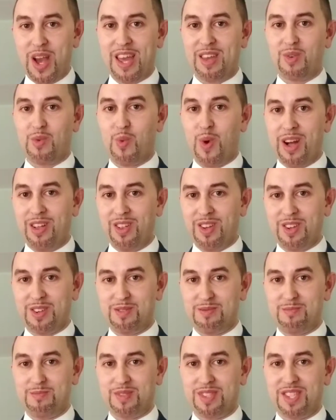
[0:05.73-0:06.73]
and
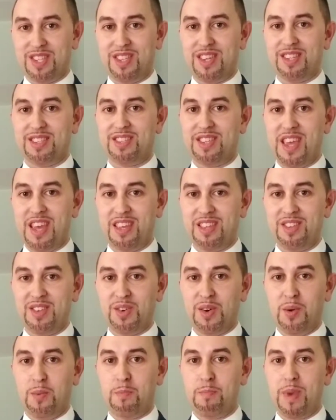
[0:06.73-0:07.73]
welcome to the
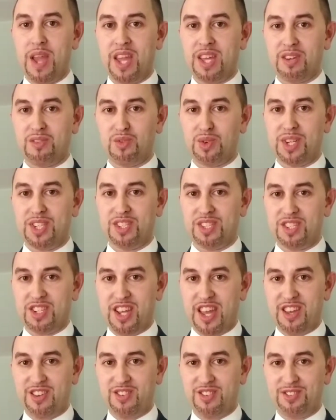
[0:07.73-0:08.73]
Daniel Man of Reason
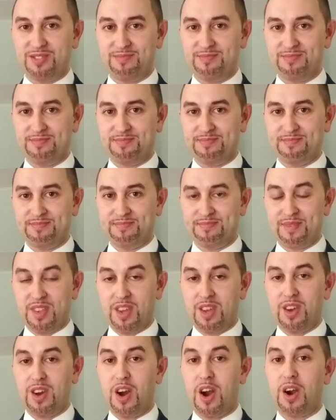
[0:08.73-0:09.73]
channel.
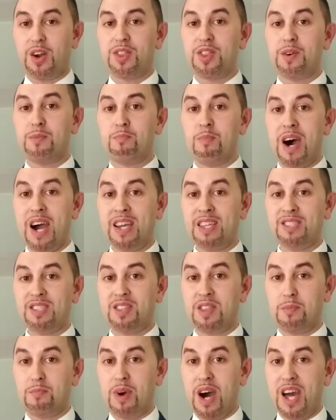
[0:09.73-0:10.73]
Are the mind
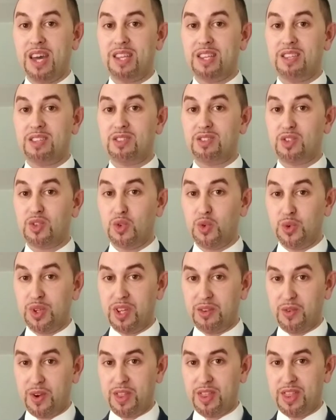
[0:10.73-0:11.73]
and the body two
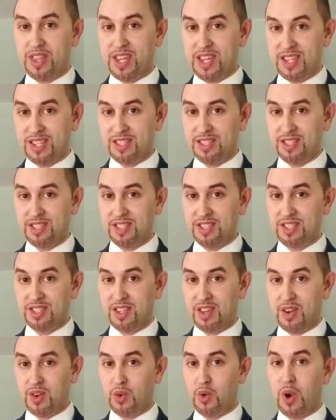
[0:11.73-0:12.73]
different things,
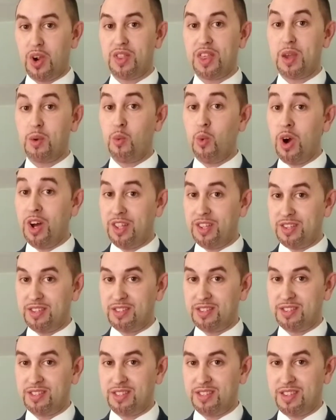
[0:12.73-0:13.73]
or are they one?
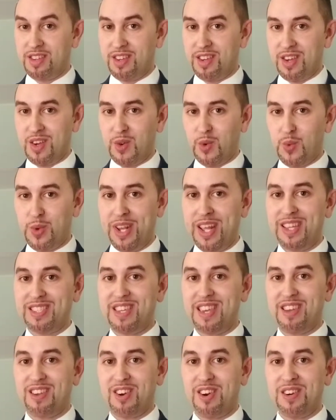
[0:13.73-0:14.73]
Rene
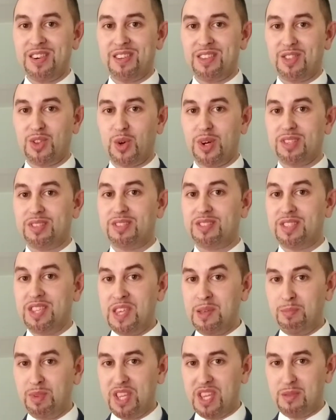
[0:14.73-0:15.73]
Descartes thought
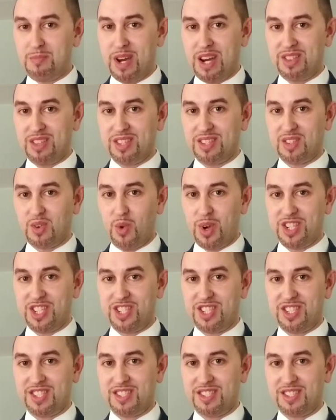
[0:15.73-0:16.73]
deeply about this
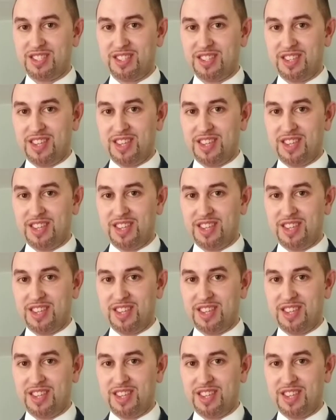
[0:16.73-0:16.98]
question.